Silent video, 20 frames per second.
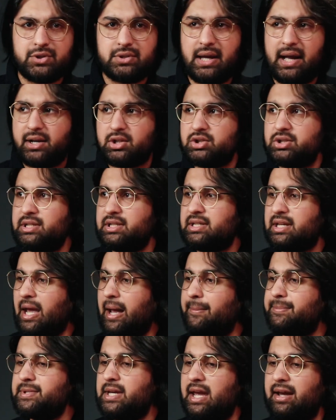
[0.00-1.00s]
So I actually
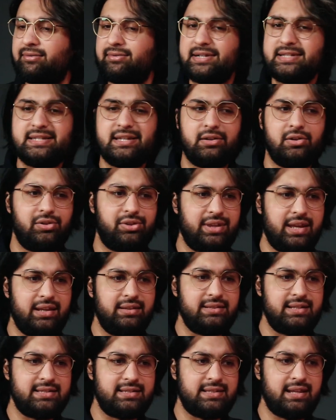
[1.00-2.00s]
kept every single
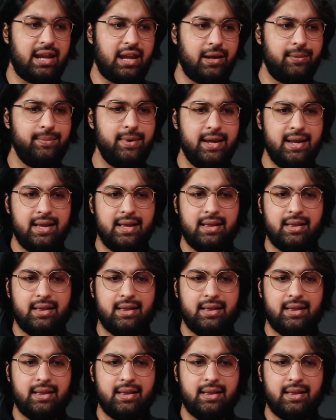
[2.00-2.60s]
thing the same.